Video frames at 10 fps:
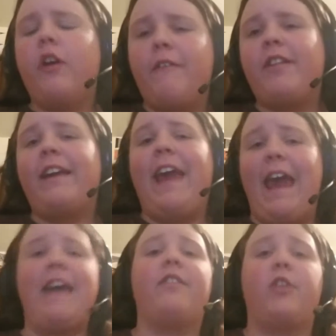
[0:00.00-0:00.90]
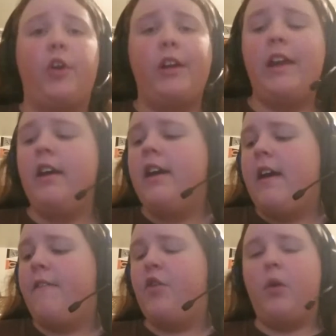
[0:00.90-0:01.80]
off, it's like 8:30.
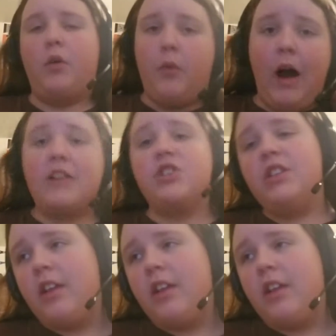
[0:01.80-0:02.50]
If you are watching